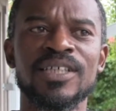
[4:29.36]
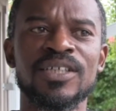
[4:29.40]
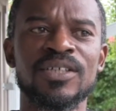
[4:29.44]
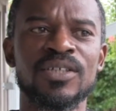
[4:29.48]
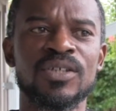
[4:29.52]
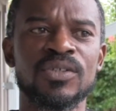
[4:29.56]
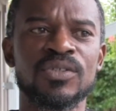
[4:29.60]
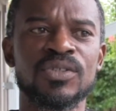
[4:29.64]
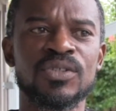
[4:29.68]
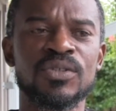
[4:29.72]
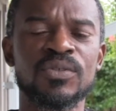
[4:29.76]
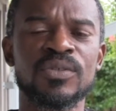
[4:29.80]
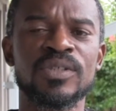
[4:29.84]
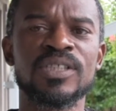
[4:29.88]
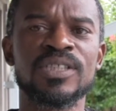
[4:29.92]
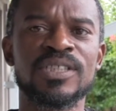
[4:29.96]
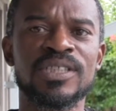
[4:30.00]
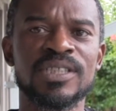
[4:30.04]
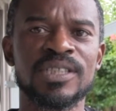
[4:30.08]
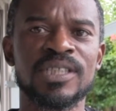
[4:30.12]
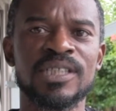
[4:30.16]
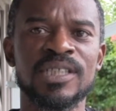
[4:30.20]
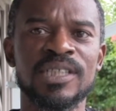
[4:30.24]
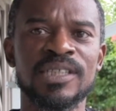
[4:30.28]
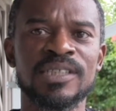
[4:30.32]
you know, to the
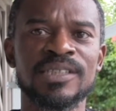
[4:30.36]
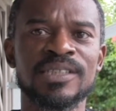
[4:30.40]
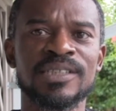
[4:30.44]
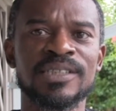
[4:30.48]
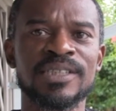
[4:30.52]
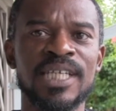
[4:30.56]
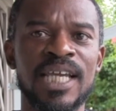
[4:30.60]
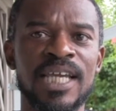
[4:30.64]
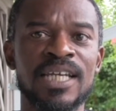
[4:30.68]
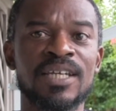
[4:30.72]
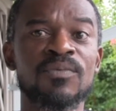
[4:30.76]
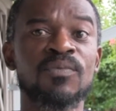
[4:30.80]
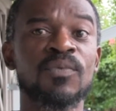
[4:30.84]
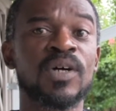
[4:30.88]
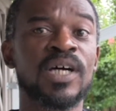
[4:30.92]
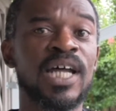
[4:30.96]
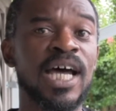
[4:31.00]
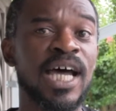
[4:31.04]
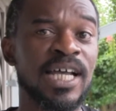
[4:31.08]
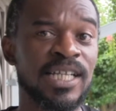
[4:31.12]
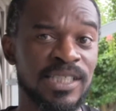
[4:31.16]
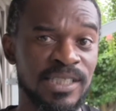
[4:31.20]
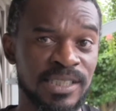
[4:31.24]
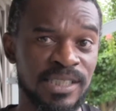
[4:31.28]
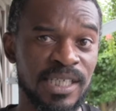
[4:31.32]
judge stating
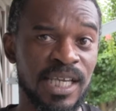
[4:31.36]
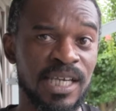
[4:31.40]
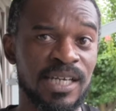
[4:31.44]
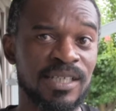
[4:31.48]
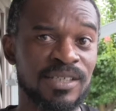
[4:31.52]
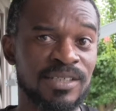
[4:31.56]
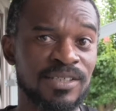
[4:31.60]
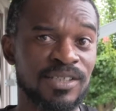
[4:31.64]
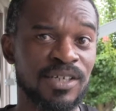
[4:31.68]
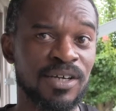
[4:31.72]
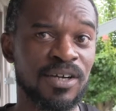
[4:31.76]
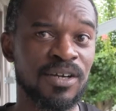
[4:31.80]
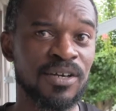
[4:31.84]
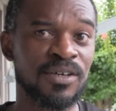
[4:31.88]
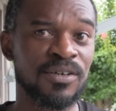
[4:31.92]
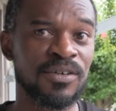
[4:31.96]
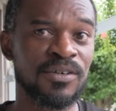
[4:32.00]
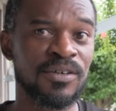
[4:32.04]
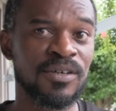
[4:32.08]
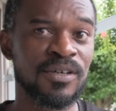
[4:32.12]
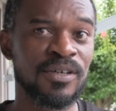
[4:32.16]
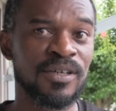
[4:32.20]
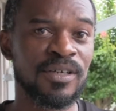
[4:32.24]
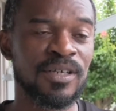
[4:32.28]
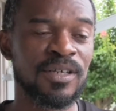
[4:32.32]
what I stated to her,
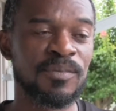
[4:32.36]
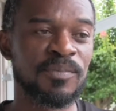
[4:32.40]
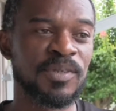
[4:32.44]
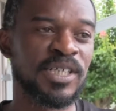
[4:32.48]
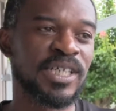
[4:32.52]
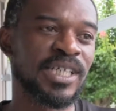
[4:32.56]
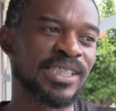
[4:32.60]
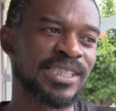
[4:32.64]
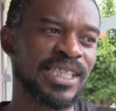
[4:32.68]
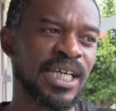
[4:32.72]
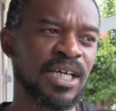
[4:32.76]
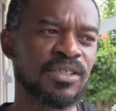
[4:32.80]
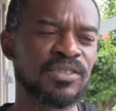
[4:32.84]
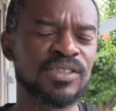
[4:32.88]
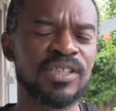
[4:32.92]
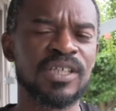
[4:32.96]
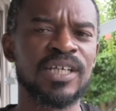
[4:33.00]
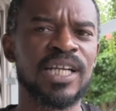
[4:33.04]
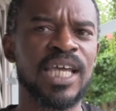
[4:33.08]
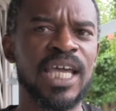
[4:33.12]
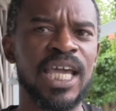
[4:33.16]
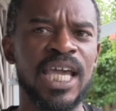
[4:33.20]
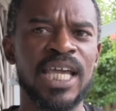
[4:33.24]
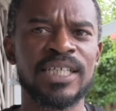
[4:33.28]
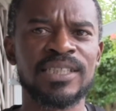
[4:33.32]
because I was
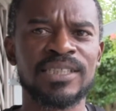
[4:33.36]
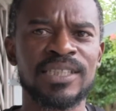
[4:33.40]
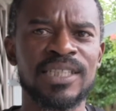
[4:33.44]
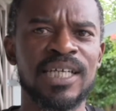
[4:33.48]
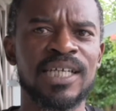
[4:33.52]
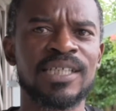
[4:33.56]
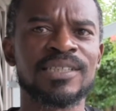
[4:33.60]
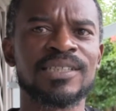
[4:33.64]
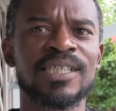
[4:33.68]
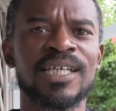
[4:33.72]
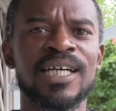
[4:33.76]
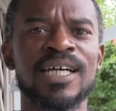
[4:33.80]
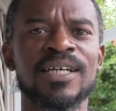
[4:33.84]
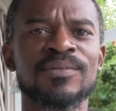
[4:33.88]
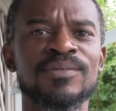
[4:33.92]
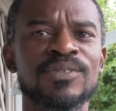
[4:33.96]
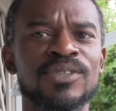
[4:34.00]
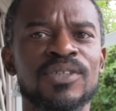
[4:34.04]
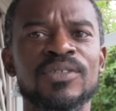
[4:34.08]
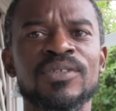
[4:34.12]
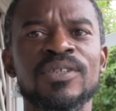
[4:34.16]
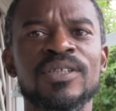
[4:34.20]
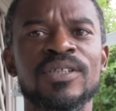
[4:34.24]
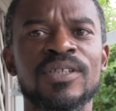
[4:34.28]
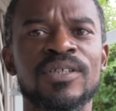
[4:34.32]
underage at that time.
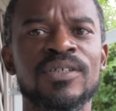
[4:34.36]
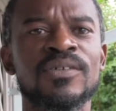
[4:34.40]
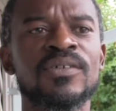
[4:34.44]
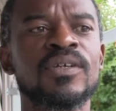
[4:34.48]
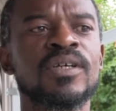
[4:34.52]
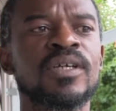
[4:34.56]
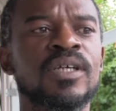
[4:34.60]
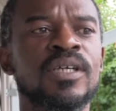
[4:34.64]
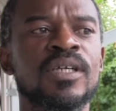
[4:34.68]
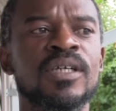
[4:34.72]
So, you know,